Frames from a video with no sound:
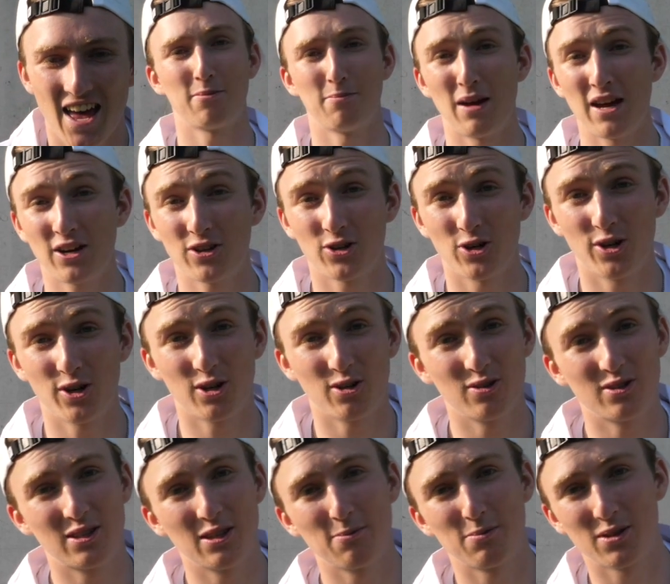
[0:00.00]
Make sure
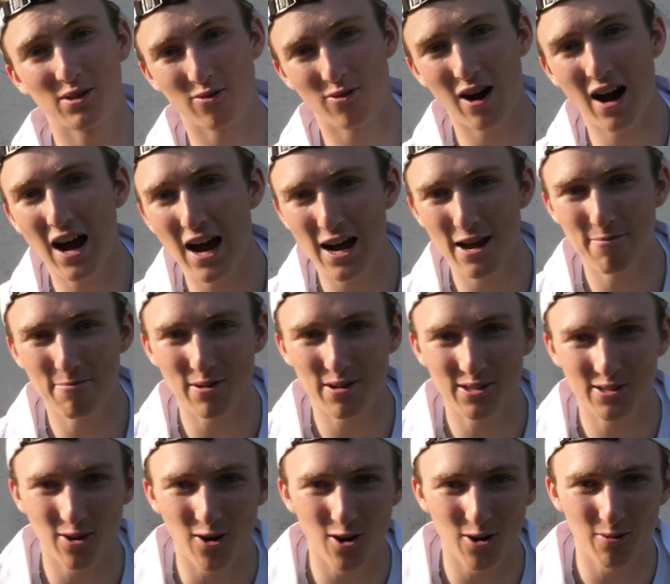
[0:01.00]
to subscribe
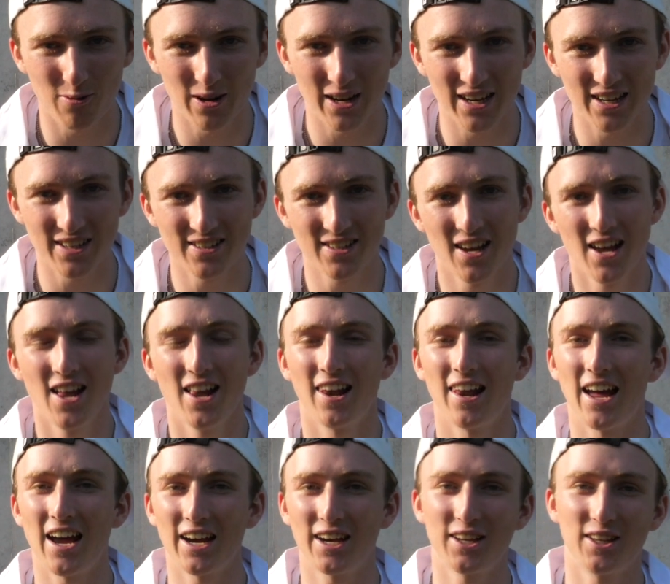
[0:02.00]
as always,
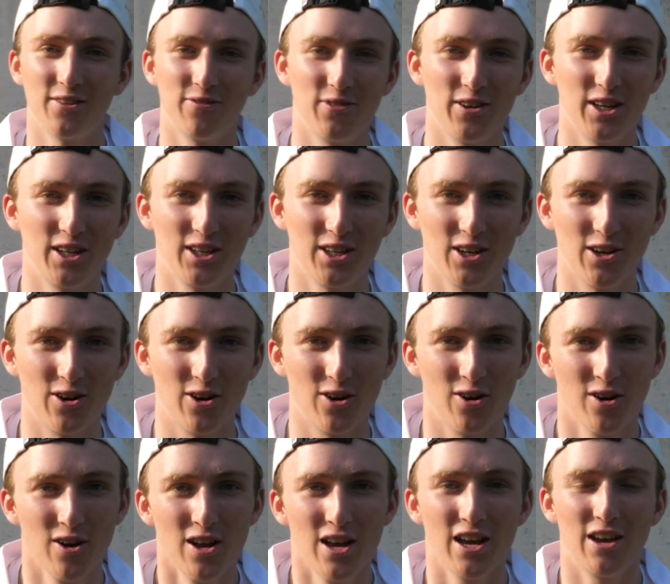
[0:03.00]
like the
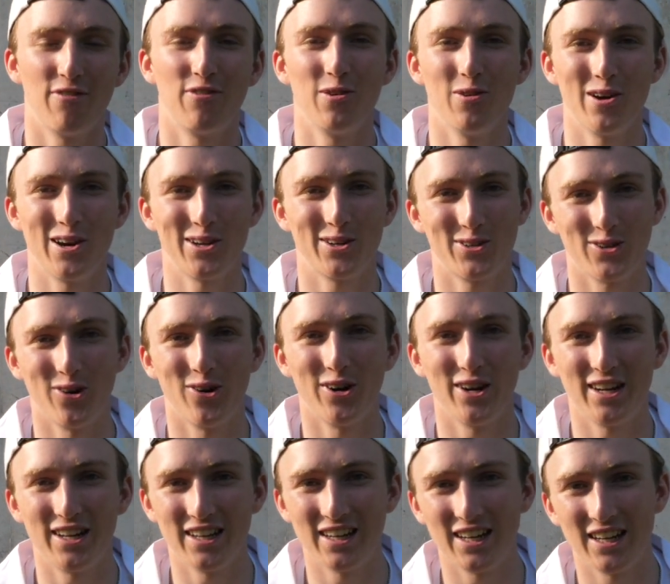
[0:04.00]
video if you
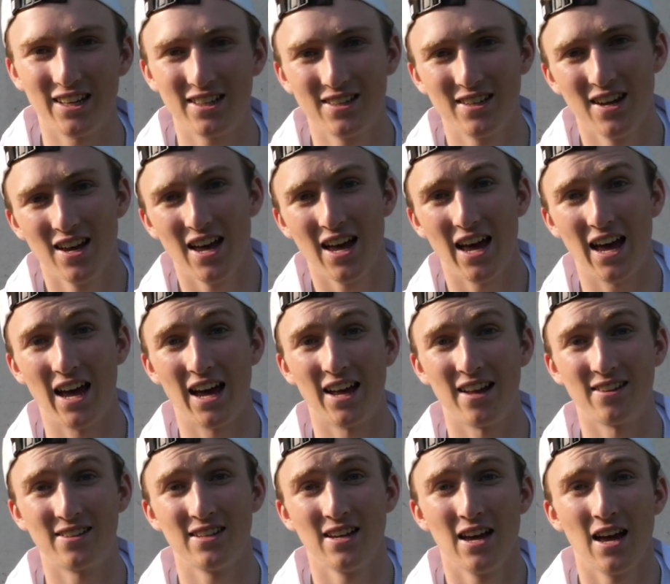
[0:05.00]
enjoyed it,
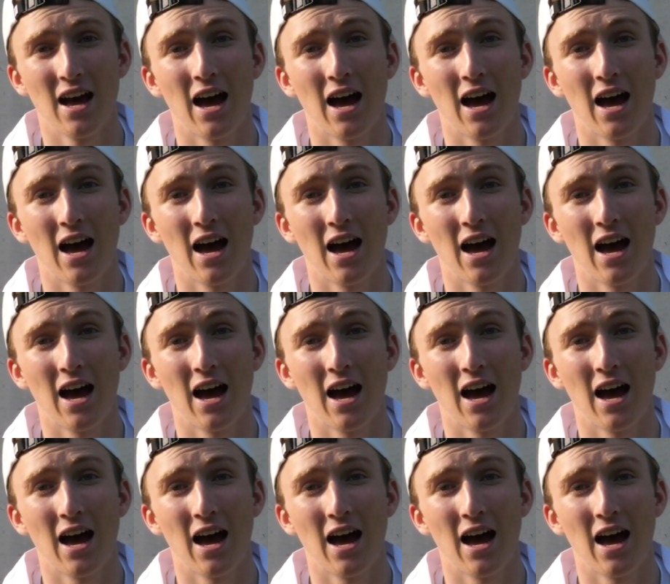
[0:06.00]
and